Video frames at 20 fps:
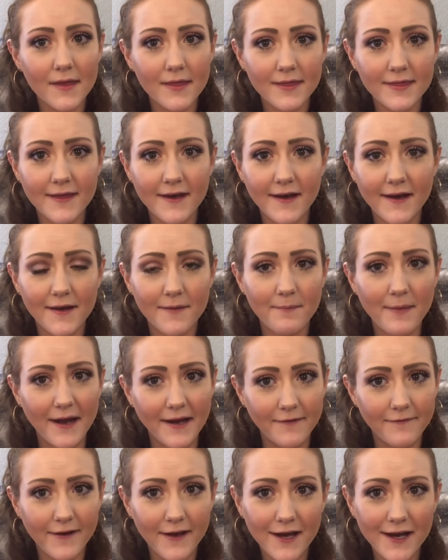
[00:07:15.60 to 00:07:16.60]
the
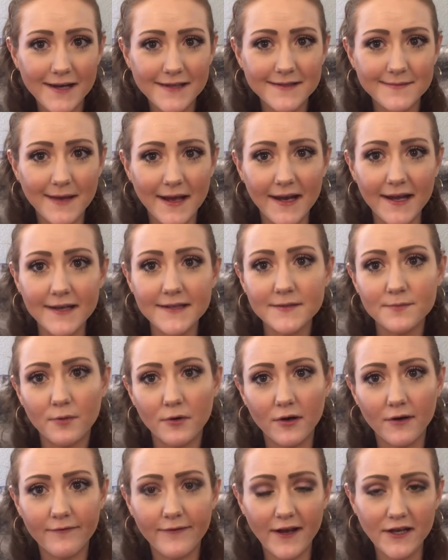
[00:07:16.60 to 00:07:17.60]
Benefit Cosmetics
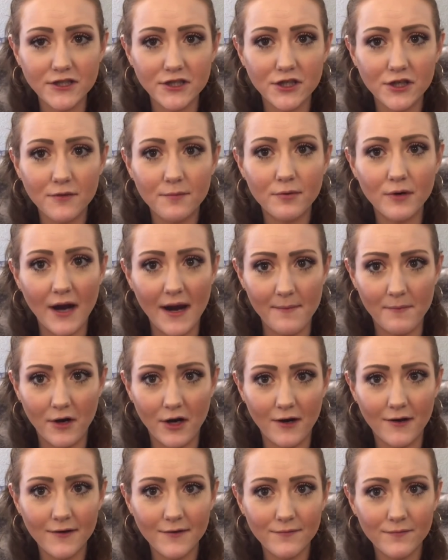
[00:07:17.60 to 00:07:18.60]
Professional
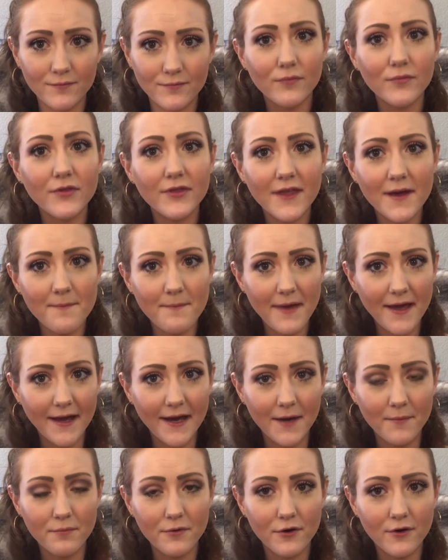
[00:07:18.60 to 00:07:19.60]
Primer, the
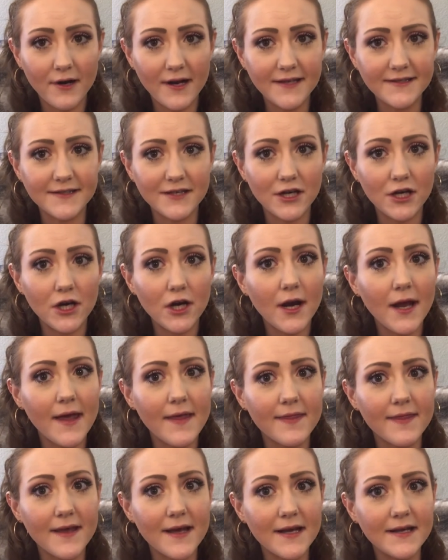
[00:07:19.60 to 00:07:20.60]
Makeup Eraser
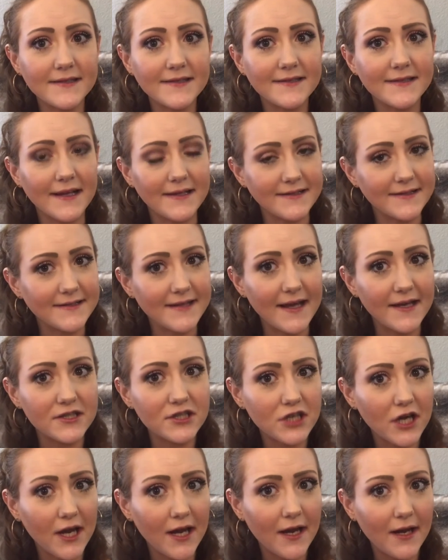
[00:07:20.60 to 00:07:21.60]
in the Sunset
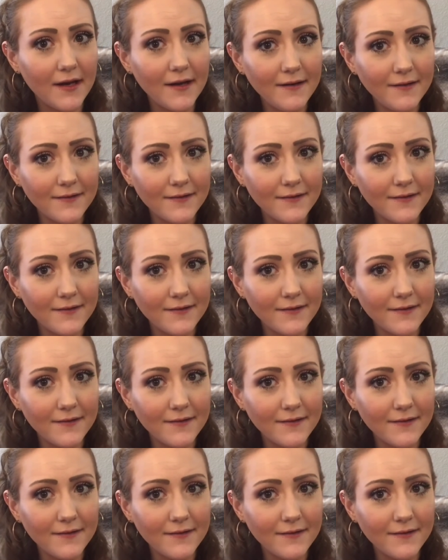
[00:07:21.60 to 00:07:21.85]
shade,